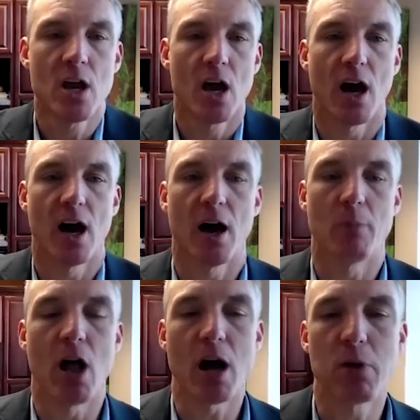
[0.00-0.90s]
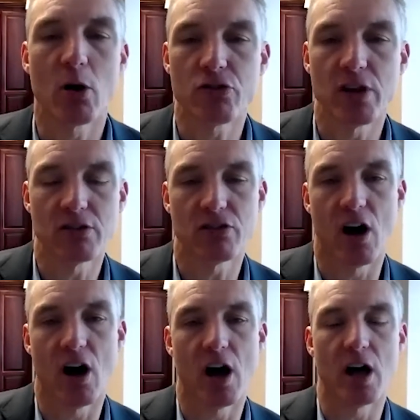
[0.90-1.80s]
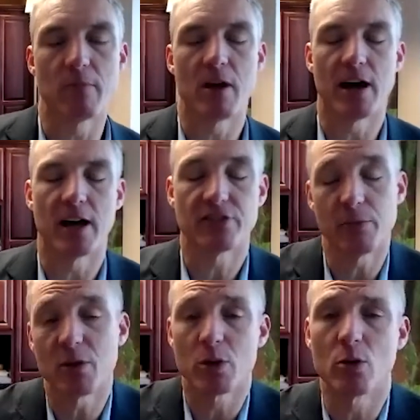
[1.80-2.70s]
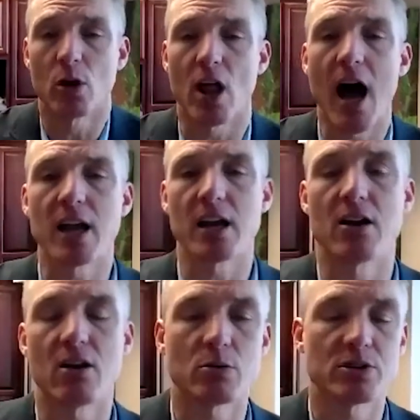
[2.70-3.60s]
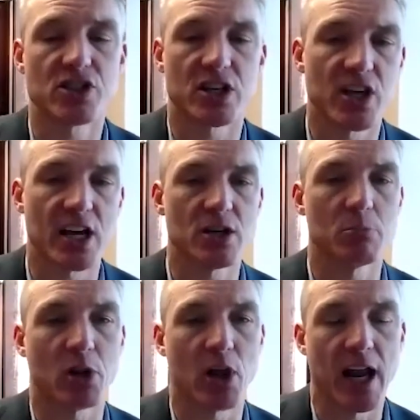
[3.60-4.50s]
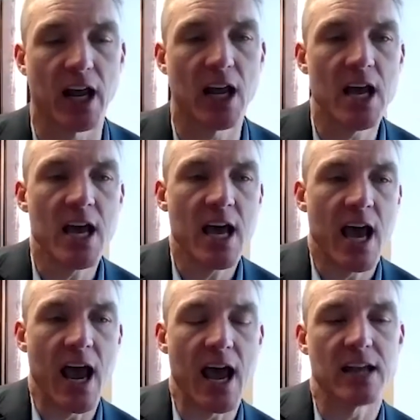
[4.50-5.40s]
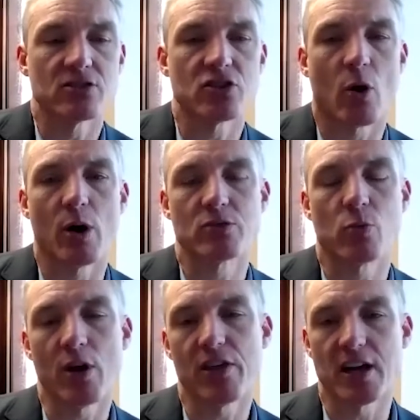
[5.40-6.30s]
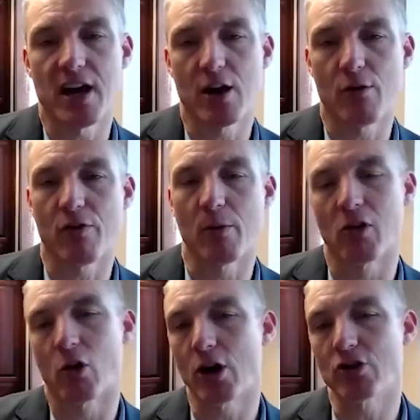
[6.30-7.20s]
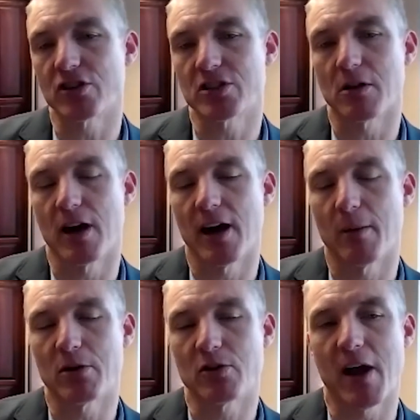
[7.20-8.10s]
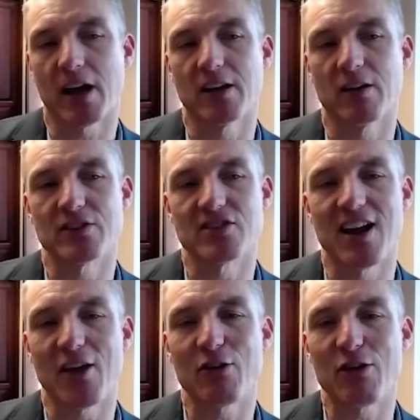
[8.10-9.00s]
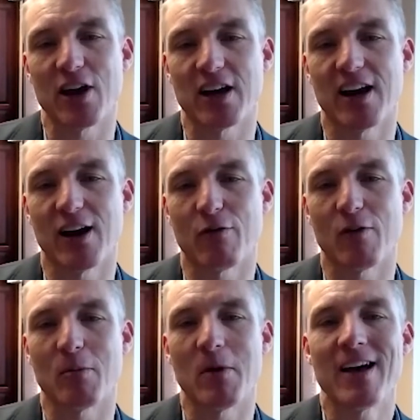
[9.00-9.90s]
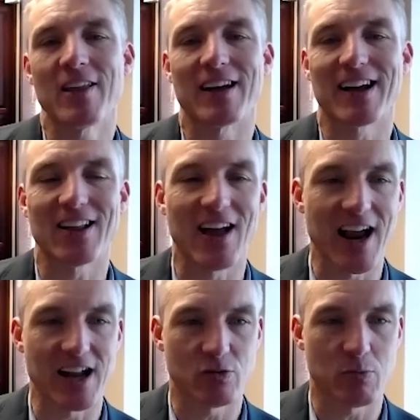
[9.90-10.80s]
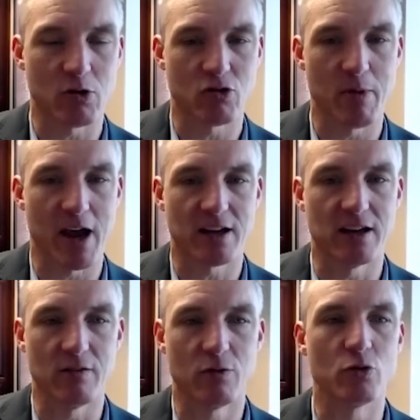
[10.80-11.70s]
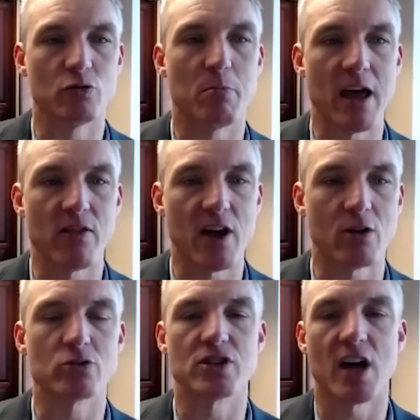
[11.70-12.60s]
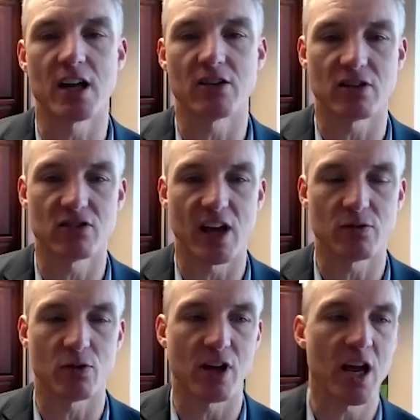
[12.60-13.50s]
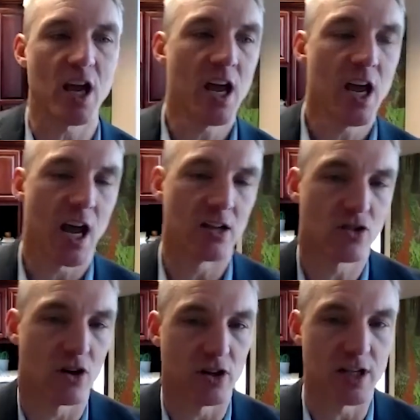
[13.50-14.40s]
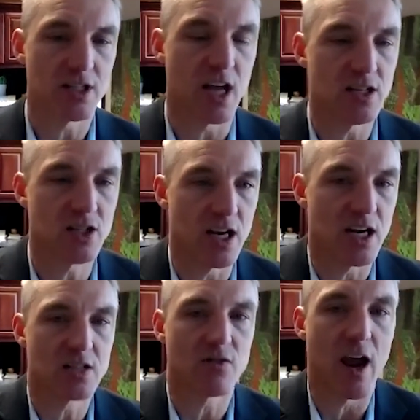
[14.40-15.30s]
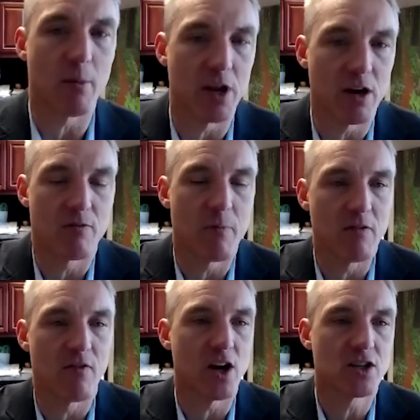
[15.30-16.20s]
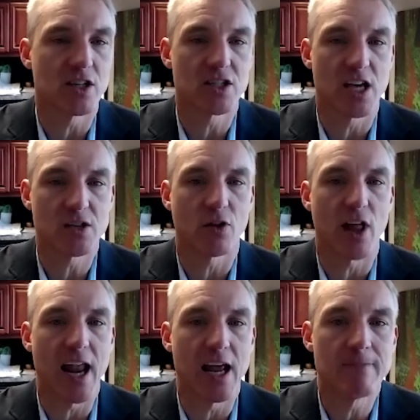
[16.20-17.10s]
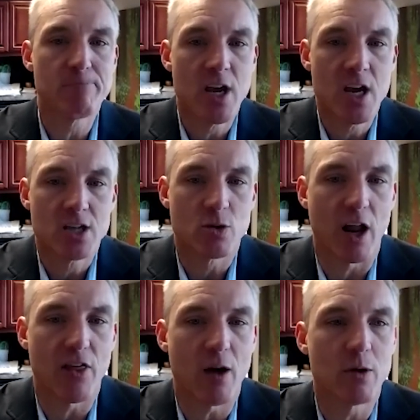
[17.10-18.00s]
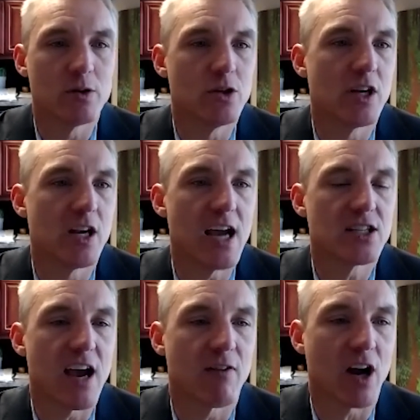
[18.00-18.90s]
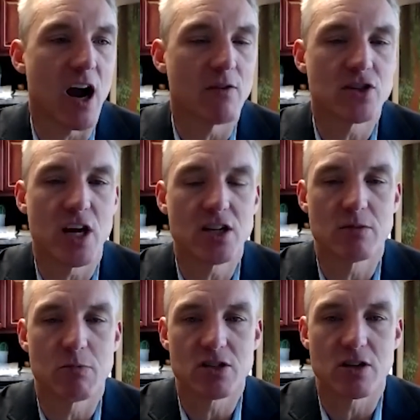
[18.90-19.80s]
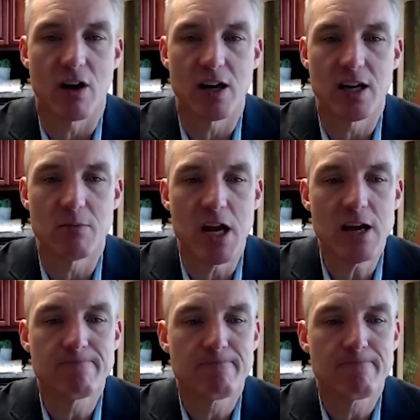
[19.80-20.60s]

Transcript: blog postings on something we do a lot here, which is succession planning. And so it's one thing to hear from the lawyer's perspective. It's another thing to hear from the client's perspective, who's been there, who's done it successfully. And certainly Stacy and his family have been very successful at it. So what I thought we would do today is have a conversation, Mr. Grund and me,